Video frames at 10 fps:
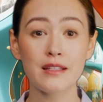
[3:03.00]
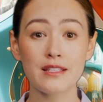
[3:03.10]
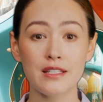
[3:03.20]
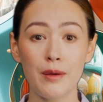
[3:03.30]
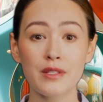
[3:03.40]

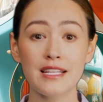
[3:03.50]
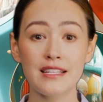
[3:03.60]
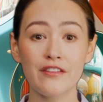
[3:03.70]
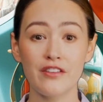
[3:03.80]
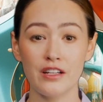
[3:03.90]
this up
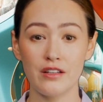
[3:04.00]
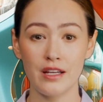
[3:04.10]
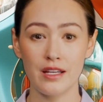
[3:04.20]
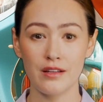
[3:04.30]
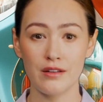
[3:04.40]

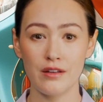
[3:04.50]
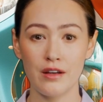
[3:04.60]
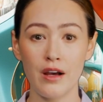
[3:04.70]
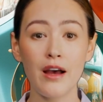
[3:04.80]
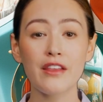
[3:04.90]
significantly.
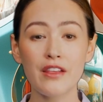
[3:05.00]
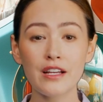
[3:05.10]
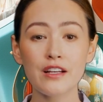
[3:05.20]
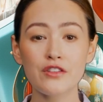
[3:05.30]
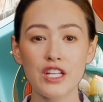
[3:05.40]

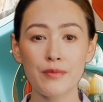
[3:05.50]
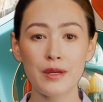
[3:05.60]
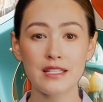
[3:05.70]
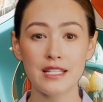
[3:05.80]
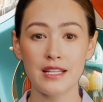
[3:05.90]
Think of
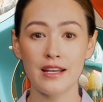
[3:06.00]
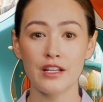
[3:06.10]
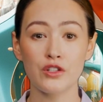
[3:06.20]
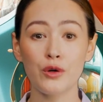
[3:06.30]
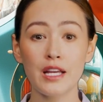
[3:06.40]
GPT
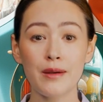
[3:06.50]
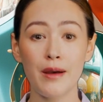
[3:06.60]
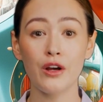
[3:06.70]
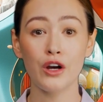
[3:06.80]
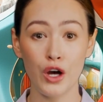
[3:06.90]
as your
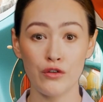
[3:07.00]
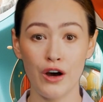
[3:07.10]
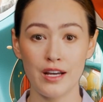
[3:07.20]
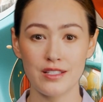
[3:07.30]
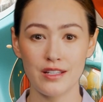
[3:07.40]
email
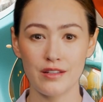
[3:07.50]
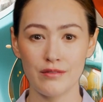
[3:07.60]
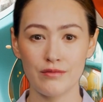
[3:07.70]
co-writer.